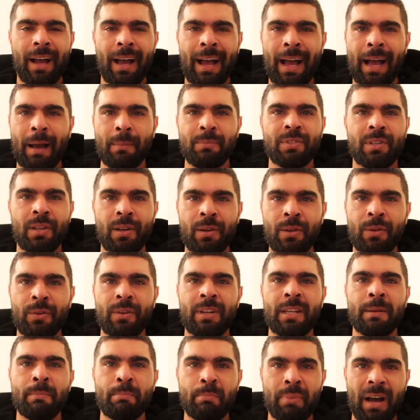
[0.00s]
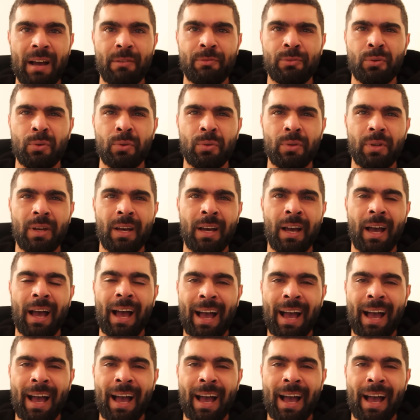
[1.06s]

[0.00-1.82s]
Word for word: absolutely baffled at